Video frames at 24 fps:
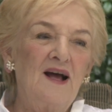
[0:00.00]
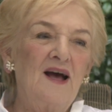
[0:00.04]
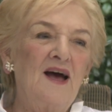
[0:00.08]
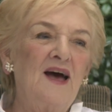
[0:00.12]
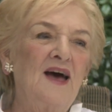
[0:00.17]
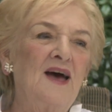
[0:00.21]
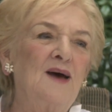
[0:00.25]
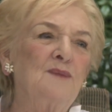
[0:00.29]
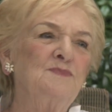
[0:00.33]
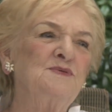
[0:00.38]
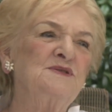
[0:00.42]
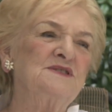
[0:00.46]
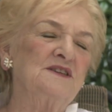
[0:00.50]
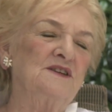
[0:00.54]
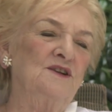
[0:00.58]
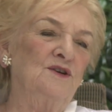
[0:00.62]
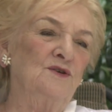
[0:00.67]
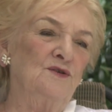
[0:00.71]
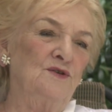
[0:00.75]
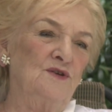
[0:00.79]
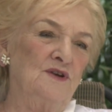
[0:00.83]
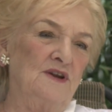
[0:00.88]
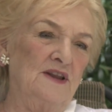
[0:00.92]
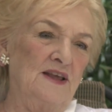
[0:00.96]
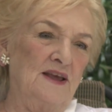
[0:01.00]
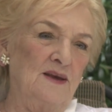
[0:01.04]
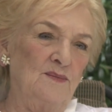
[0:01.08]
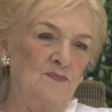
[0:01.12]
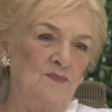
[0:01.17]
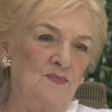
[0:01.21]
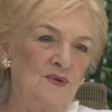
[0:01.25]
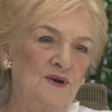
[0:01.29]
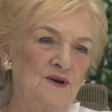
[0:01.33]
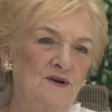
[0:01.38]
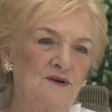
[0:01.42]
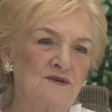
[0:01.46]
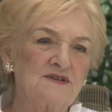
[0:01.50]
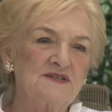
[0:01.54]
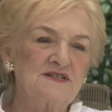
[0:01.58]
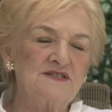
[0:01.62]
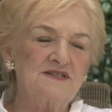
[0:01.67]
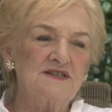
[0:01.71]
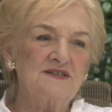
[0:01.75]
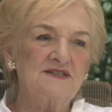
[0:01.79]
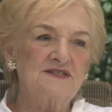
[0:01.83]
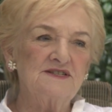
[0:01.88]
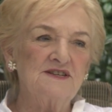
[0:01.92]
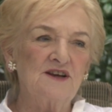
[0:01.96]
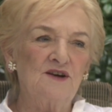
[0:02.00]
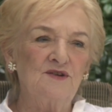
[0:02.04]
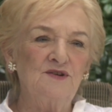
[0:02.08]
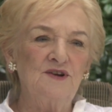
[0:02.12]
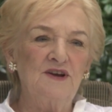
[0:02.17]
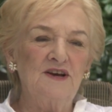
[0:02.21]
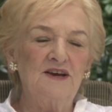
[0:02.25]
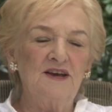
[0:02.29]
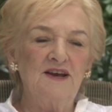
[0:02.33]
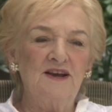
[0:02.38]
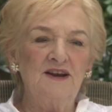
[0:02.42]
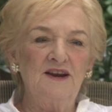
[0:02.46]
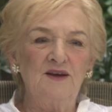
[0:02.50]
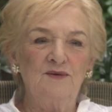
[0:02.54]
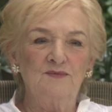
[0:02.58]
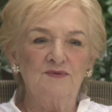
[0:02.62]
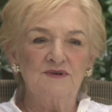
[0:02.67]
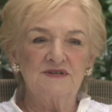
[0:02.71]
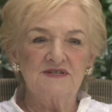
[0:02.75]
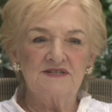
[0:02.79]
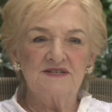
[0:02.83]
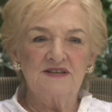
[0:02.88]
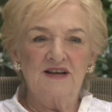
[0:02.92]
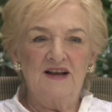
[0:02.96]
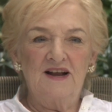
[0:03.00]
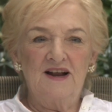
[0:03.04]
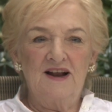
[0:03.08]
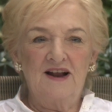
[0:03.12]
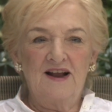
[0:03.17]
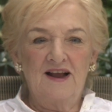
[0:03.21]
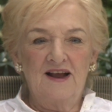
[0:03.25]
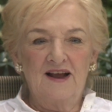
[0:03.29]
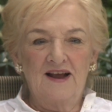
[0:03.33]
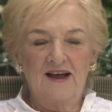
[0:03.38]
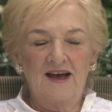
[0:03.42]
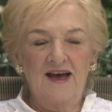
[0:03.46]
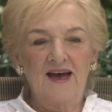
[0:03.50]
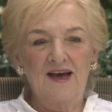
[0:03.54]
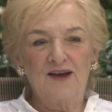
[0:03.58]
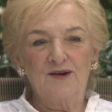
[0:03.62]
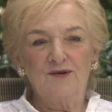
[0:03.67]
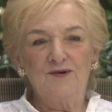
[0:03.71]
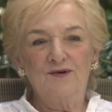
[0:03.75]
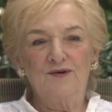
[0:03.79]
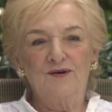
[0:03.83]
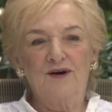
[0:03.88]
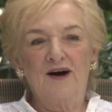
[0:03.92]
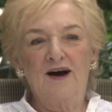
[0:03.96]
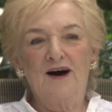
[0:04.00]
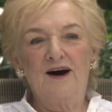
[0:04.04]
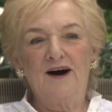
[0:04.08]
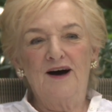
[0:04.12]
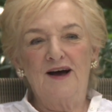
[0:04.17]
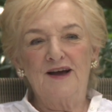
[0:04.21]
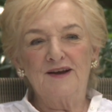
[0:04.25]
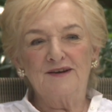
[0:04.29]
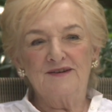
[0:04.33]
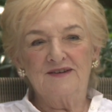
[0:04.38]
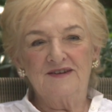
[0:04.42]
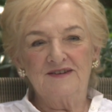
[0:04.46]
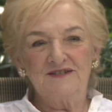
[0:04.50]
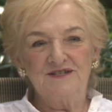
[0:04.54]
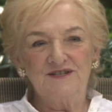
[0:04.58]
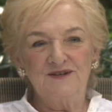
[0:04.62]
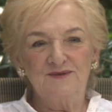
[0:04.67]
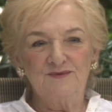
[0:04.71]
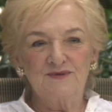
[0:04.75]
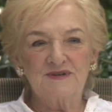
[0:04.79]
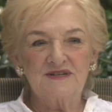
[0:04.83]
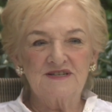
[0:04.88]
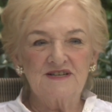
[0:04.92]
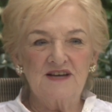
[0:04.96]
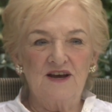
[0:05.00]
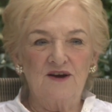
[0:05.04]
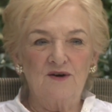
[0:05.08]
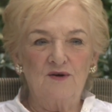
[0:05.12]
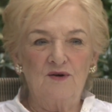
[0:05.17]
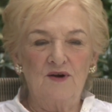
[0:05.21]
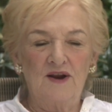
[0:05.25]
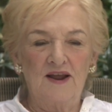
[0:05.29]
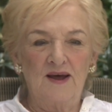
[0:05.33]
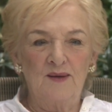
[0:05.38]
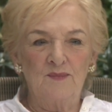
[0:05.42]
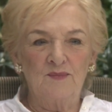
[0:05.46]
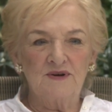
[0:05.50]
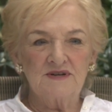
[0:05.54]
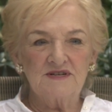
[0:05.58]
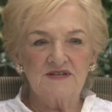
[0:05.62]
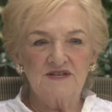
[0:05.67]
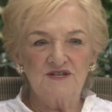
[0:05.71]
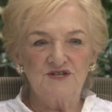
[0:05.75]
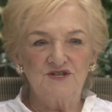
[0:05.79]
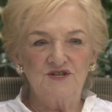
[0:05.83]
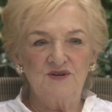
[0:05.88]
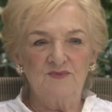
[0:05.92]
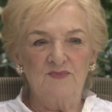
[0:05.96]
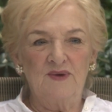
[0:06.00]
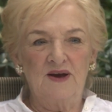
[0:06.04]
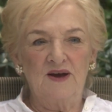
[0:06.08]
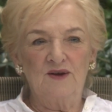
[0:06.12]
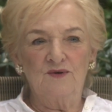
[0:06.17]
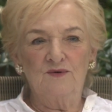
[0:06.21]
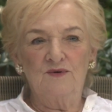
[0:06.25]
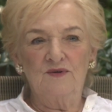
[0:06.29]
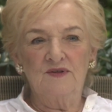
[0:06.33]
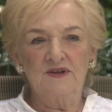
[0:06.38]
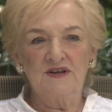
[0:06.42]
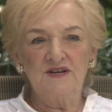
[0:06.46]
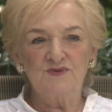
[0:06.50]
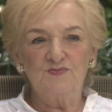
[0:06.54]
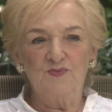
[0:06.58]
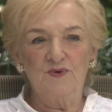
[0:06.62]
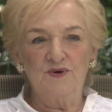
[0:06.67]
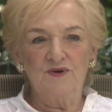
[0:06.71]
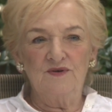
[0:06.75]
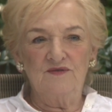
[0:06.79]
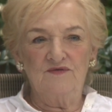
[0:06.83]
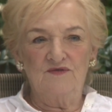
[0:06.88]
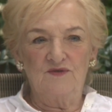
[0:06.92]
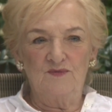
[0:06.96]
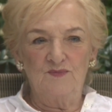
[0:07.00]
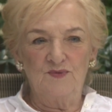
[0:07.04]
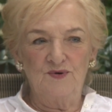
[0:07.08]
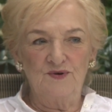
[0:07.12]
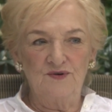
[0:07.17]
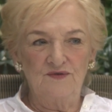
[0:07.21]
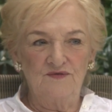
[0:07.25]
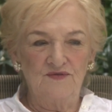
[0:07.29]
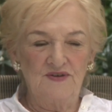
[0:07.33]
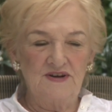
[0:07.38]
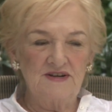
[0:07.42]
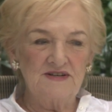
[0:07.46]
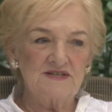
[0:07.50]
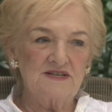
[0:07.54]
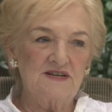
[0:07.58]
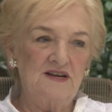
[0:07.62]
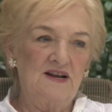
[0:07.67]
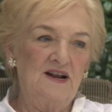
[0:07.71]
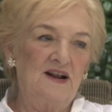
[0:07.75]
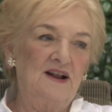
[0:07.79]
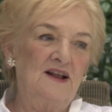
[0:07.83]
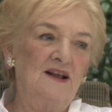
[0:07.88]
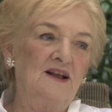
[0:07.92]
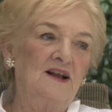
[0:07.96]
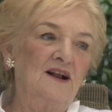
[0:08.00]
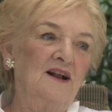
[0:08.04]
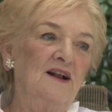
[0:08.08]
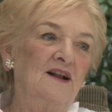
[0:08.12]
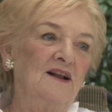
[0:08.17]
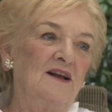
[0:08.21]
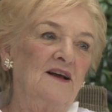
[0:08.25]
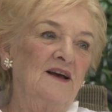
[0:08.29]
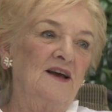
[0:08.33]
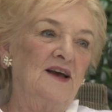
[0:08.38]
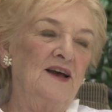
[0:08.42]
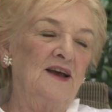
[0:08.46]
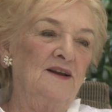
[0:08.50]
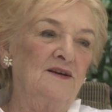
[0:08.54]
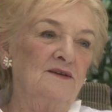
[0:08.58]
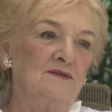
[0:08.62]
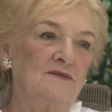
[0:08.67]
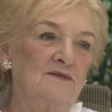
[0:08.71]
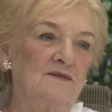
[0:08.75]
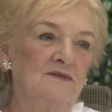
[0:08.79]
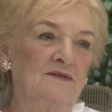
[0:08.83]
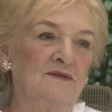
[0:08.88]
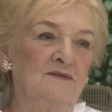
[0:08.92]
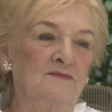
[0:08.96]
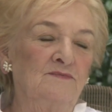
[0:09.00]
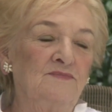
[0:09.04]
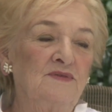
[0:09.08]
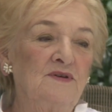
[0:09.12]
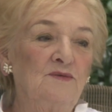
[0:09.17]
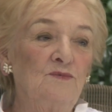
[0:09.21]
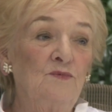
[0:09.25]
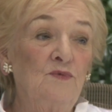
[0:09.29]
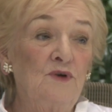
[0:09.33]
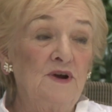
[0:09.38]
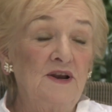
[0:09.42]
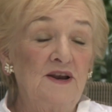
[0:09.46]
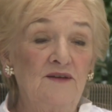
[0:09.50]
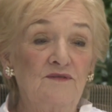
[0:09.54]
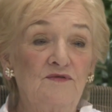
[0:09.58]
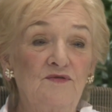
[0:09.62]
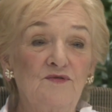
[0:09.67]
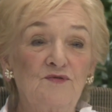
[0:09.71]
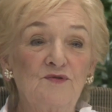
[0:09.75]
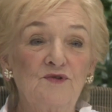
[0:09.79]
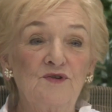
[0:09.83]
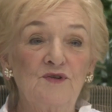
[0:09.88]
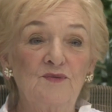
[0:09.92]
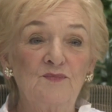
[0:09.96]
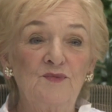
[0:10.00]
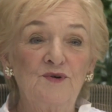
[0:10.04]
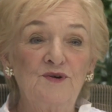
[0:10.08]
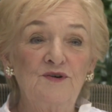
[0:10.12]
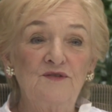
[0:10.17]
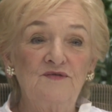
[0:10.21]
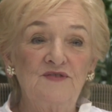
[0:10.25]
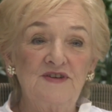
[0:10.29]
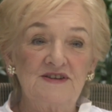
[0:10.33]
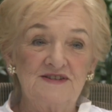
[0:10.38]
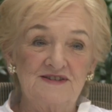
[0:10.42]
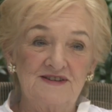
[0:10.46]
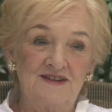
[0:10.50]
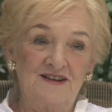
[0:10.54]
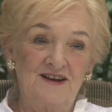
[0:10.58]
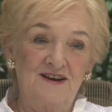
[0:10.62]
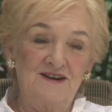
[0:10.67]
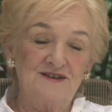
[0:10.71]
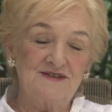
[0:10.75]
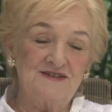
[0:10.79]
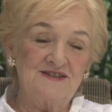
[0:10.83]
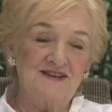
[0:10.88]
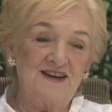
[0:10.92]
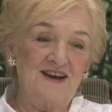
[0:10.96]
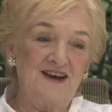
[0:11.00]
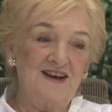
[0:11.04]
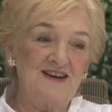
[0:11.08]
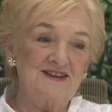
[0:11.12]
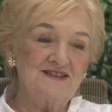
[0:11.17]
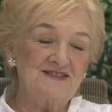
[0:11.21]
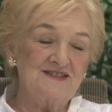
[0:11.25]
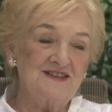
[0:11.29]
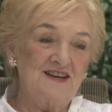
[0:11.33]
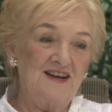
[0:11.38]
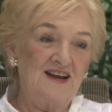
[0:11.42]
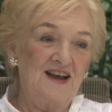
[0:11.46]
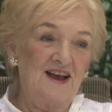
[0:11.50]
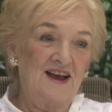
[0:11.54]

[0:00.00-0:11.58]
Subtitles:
Absolutely, because Sonia Heaney was at her height and she was so glamorous and she made all these beautiful movies. And we lived through the movies in those days.